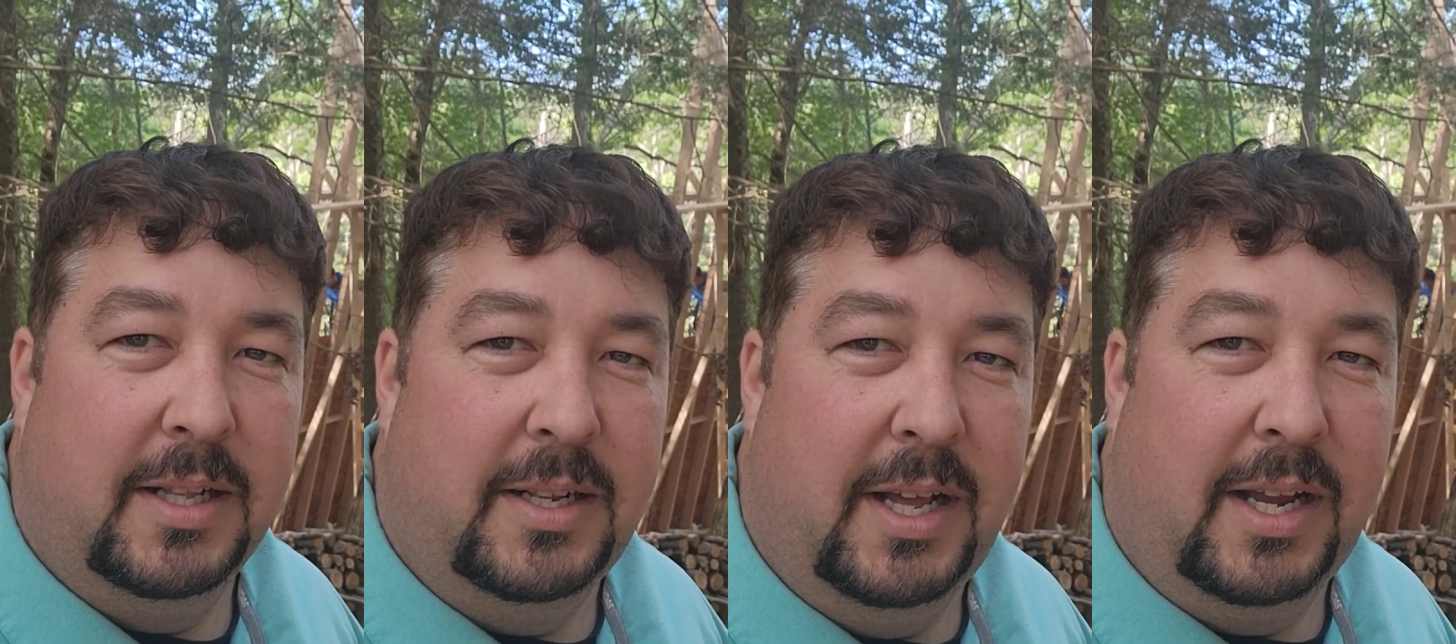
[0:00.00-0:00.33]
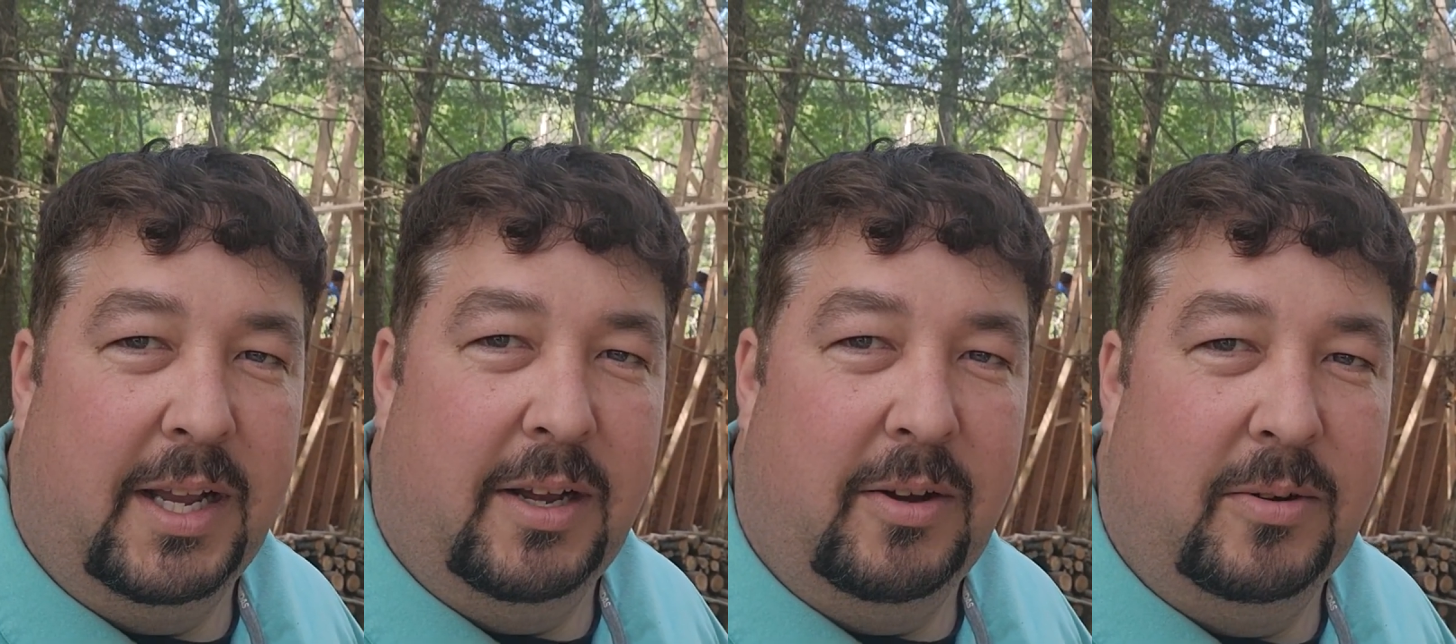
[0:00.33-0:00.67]

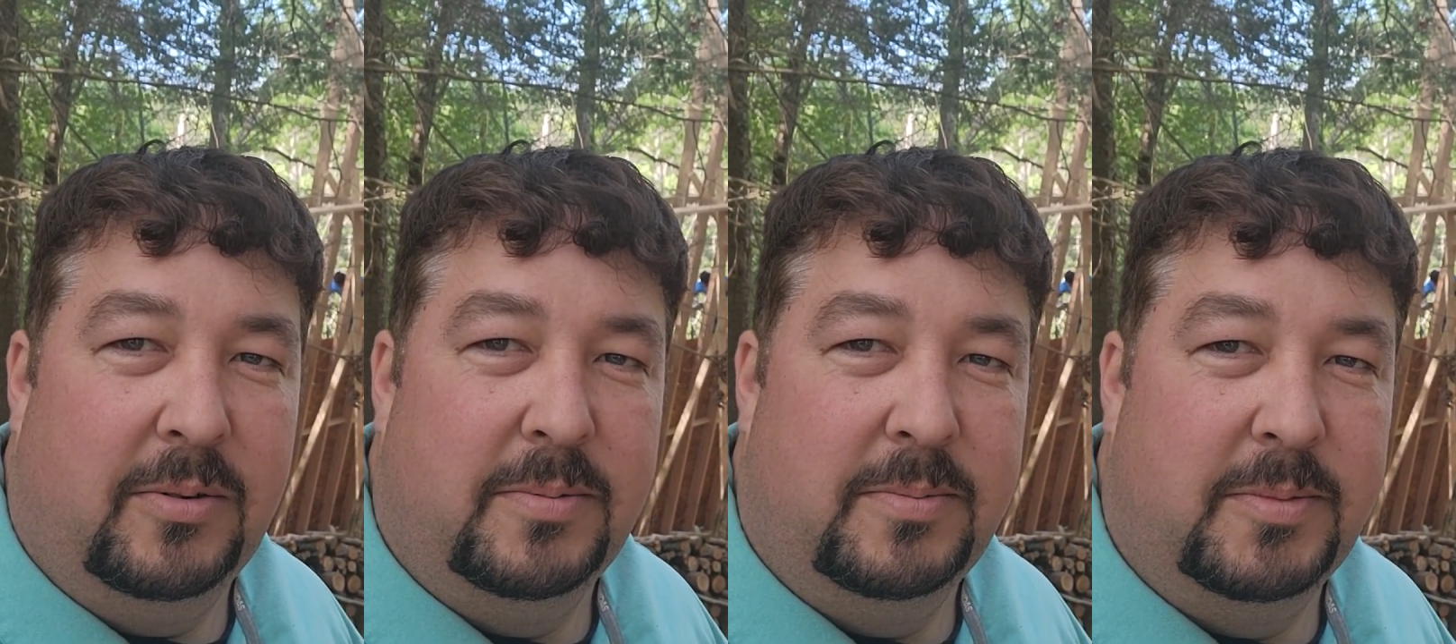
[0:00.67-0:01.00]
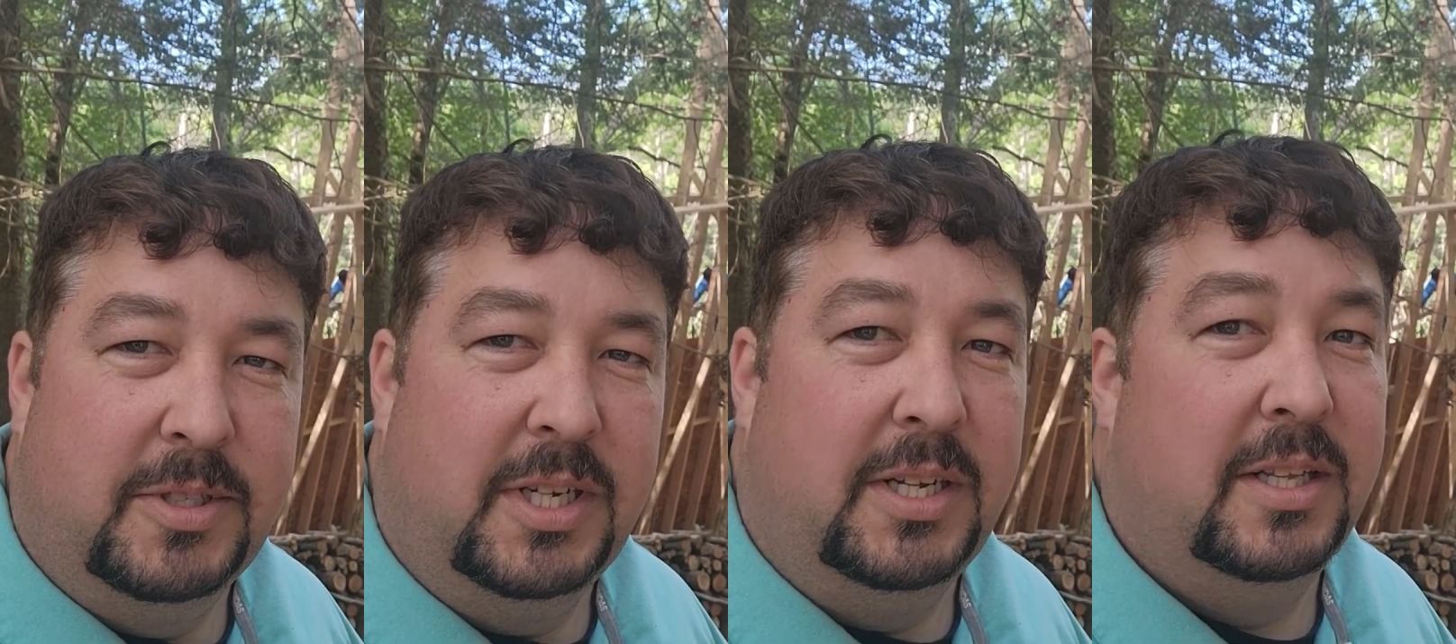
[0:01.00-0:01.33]
decking on,
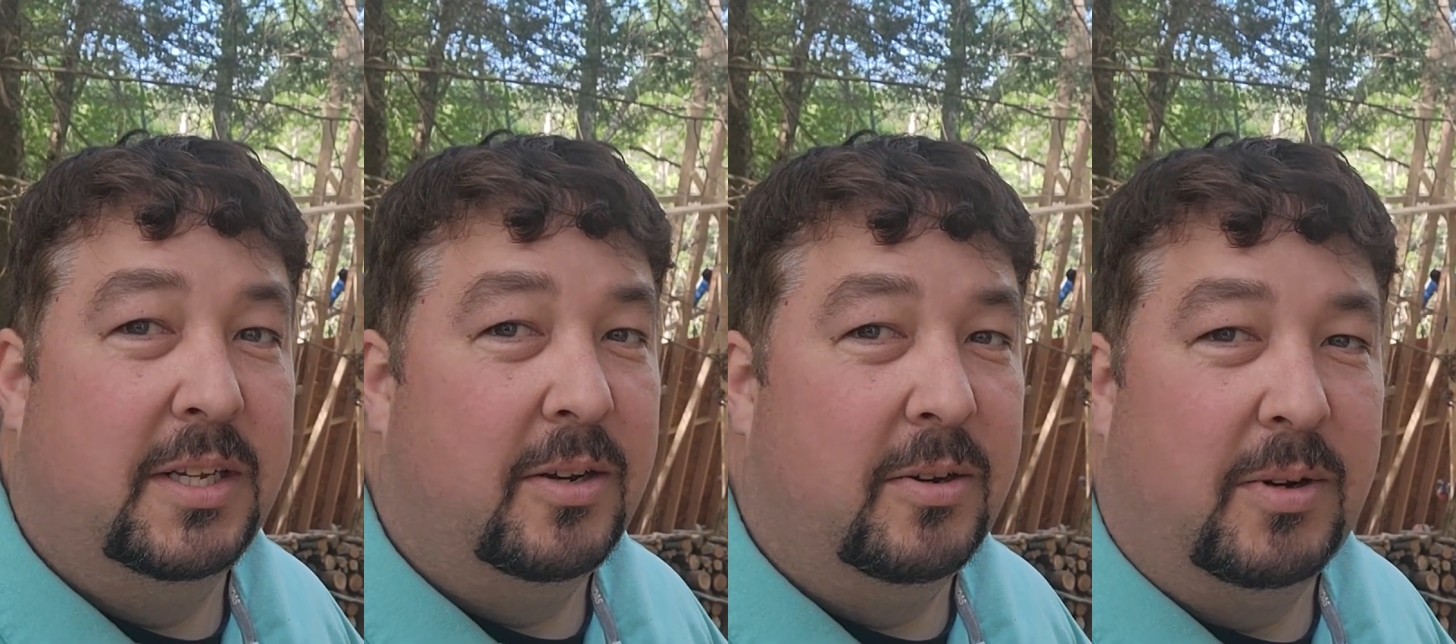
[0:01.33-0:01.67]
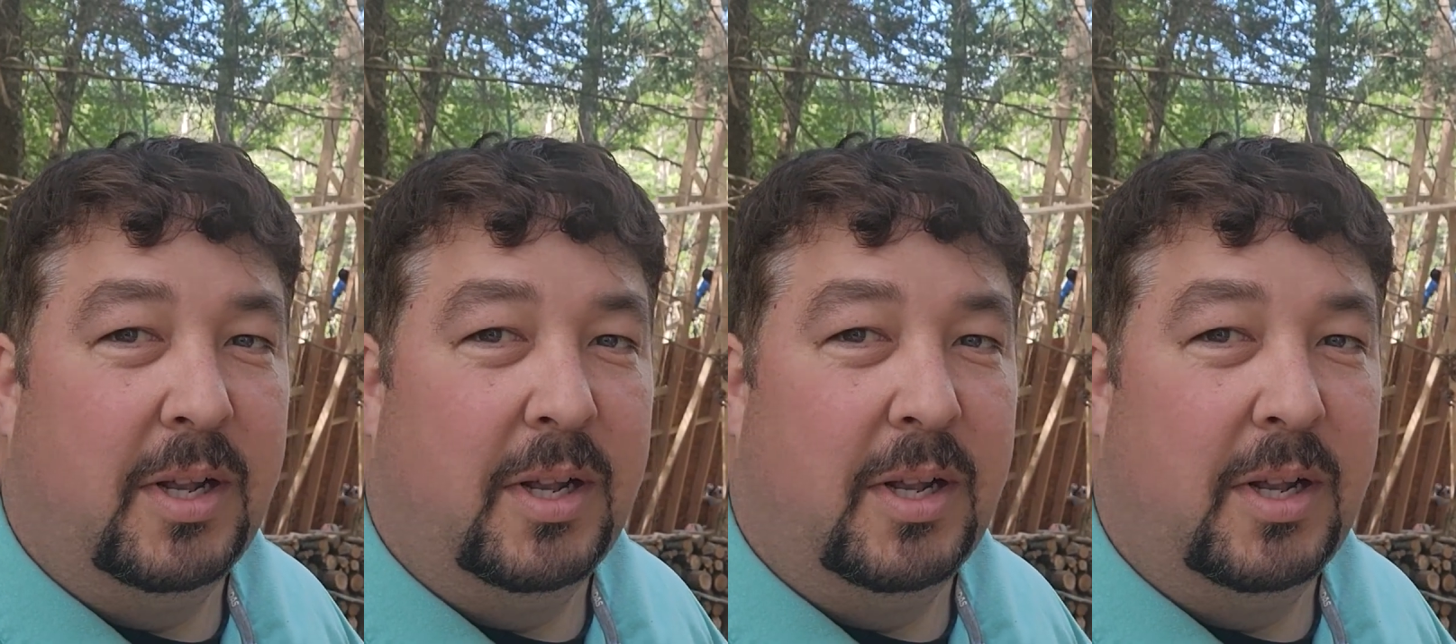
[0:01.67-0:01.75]
sheathing on.